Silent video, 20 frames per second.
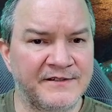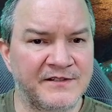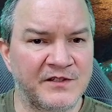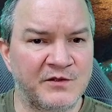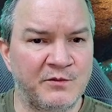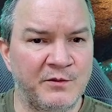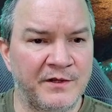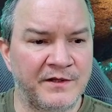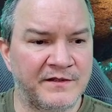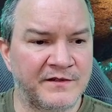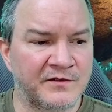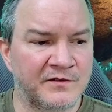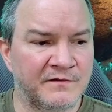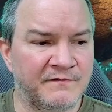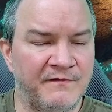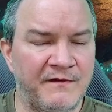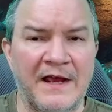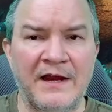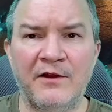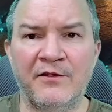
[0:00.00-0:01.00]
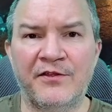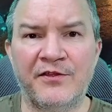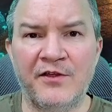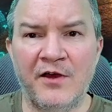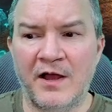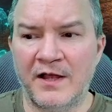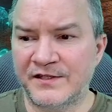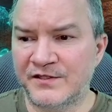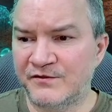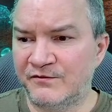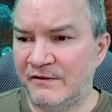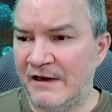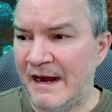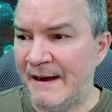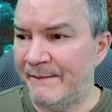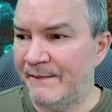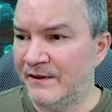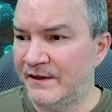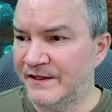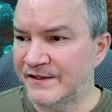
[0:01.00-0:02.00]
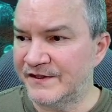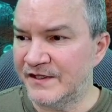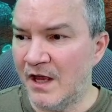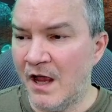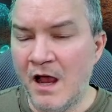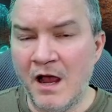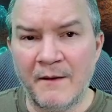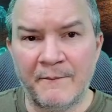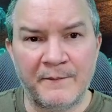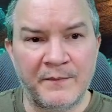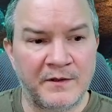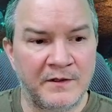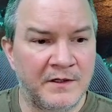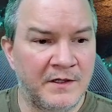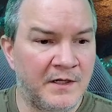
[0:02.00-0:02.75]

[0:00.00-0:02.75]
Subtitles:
us with final thoughts, wrapping this up.